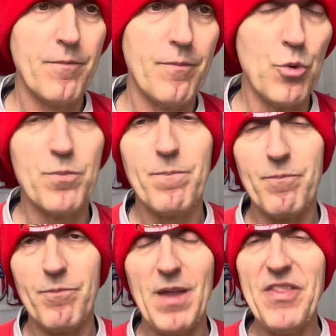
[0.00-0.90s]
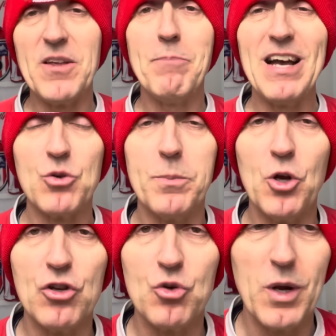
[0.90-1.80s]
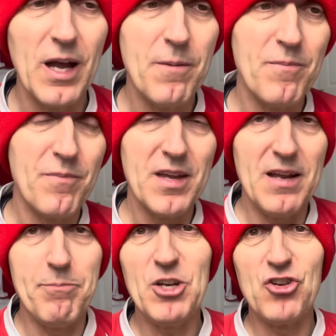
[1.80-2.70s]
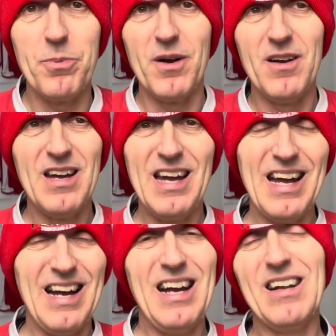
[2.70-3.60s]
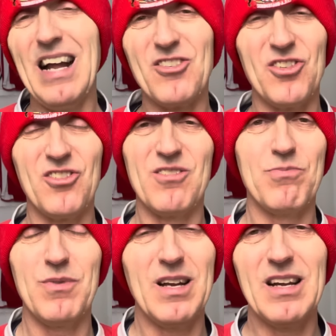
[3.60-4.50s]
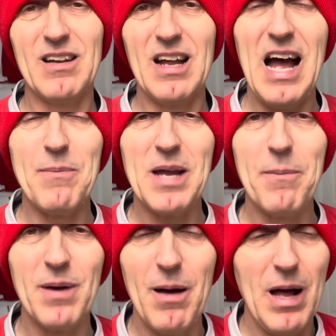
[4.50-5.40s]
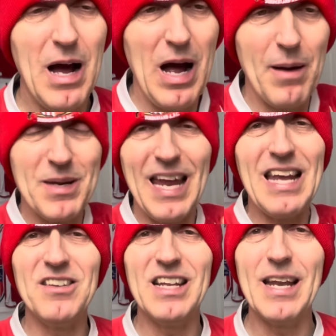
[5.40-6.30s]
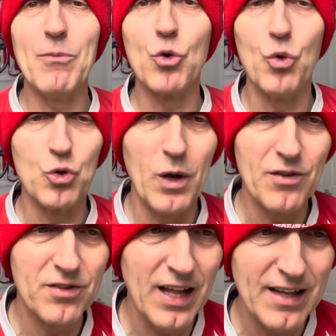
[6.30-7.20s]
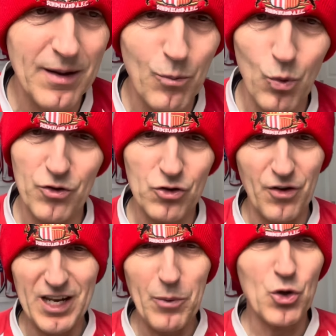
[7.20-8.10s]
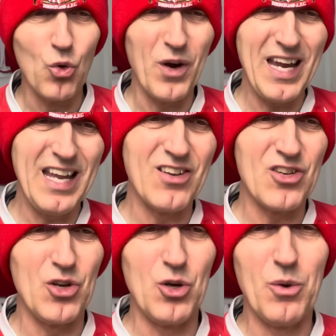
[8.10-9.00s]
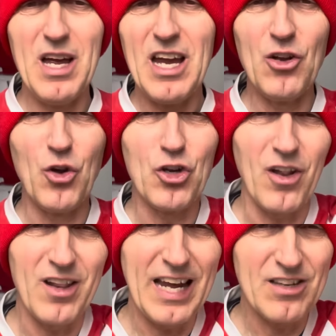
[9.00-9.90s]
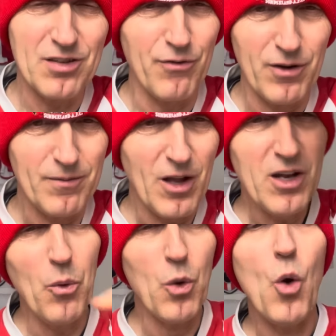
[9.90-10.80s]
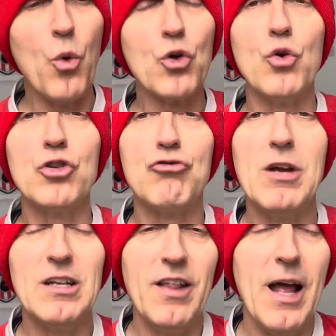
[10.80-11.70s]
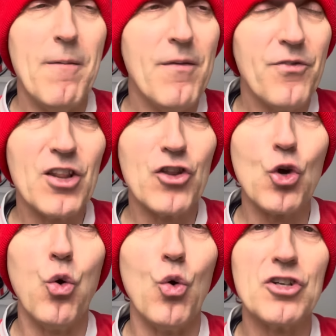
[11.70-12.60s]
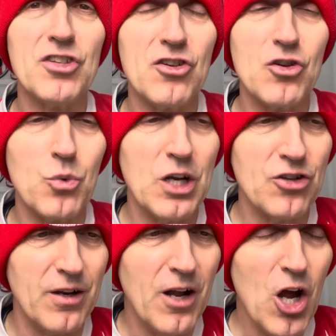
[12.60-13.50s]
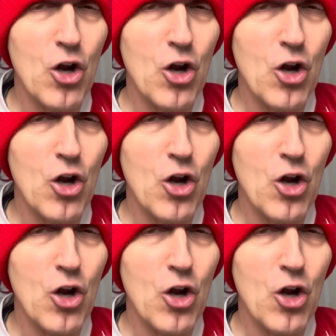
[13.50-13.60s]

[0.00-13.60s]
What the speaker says: But I think Bass will be on his way. And Bishop, I'd be happy. I'd be easy to let him go as well. So there's them ones gone. Now we go into, you know, you've got the likes of, no, we'll go straight to the coach situation.